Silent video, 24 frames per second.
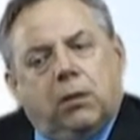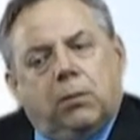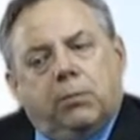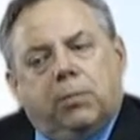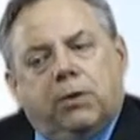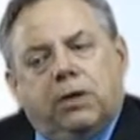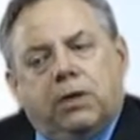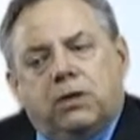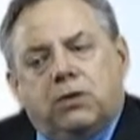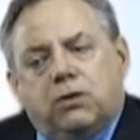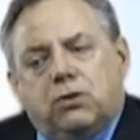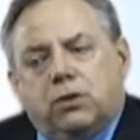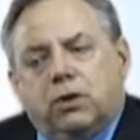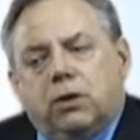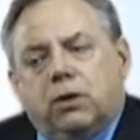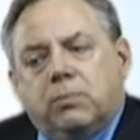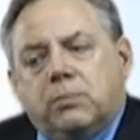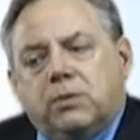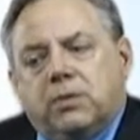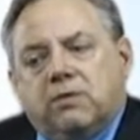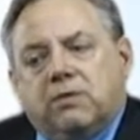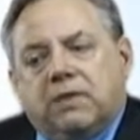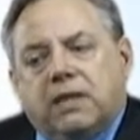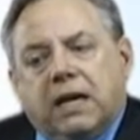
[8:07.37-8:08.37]
But in
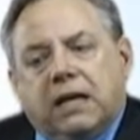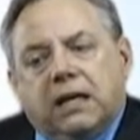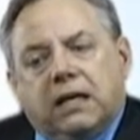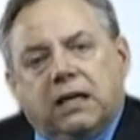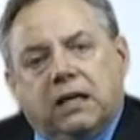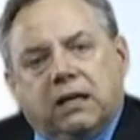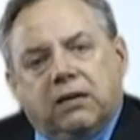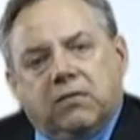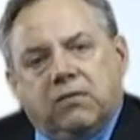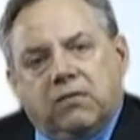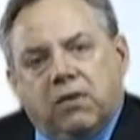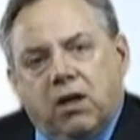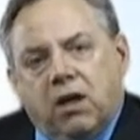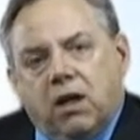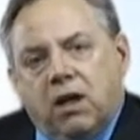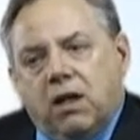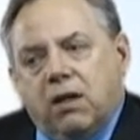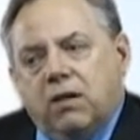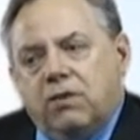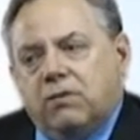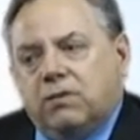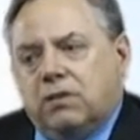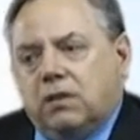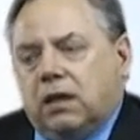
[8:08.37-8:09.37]
terms of getting
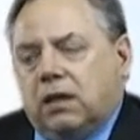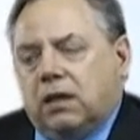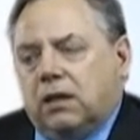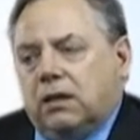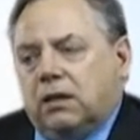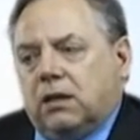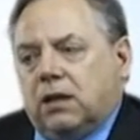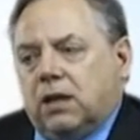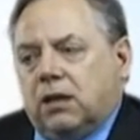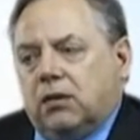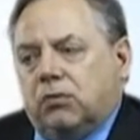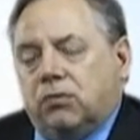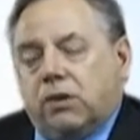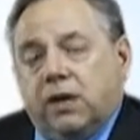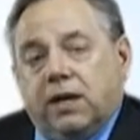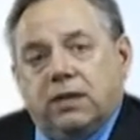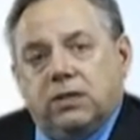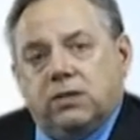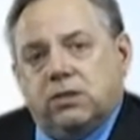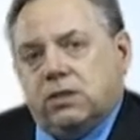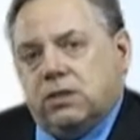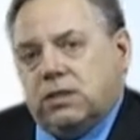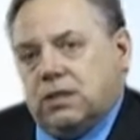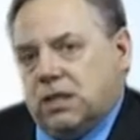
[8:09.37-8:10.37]
involved and
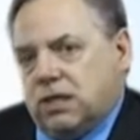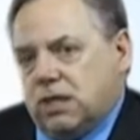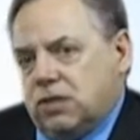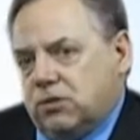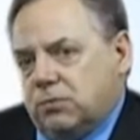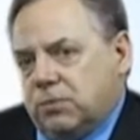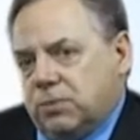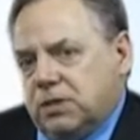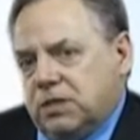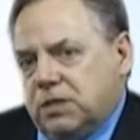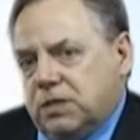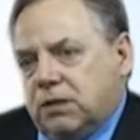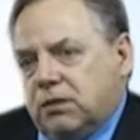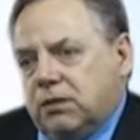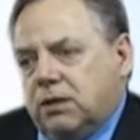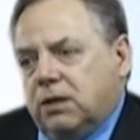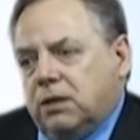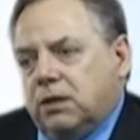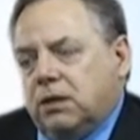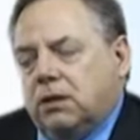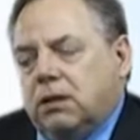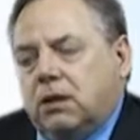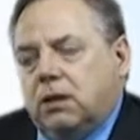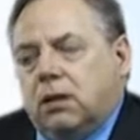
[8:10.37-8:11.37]
trying to teach
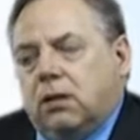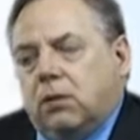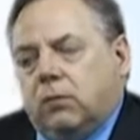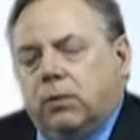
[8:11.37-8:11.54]
material,